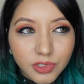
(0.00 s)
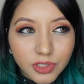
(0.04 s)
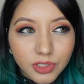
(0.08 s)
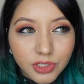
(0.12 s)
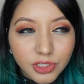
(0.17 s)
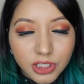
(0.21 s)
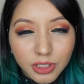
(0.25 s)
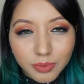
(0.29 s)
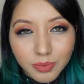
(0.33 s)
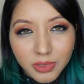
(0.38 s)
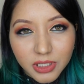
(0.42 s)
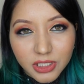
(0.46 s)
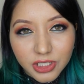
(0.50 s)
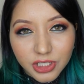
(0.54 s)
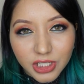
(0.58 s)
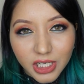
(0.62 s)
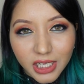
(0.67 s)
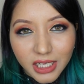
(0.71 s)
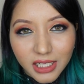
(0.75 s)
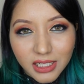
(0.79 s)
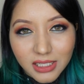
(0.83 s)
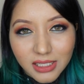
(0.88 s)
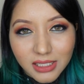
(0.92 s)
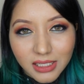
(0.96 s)
shimmer
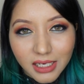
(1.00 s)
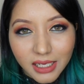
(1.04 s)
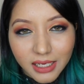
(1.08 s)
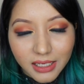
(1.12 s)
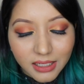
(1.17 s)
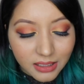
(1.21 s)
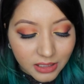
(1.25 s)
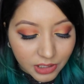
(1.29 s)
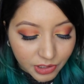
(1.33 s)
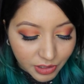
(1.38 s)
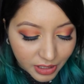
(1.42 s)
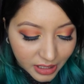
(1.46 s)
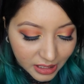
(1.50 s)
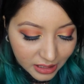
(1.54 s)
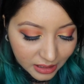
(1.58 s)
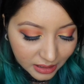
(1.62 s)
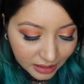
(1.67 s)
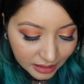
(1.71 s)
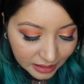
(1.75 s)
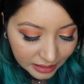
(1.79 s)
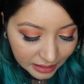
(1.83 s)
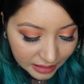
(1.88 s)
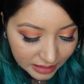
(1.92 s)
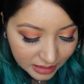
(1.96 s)
shades, like
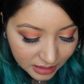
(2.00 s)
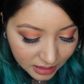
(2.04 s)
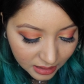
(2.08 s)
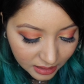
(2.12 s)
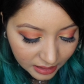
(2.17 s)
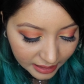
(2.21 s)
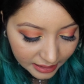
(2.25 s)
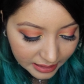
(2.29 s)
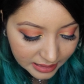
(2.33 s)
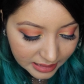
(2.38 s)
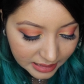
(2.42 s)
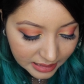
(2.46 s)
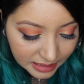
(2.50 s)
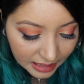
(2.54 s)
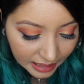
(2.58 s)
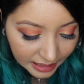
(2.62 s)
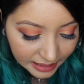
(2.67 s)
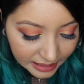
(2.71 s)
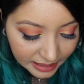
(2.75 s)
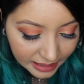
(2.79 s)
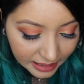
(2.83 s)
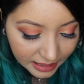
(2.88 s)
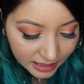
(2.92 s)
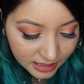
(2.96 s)
green glitter, like
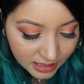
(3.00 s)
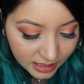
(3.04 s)
tiny,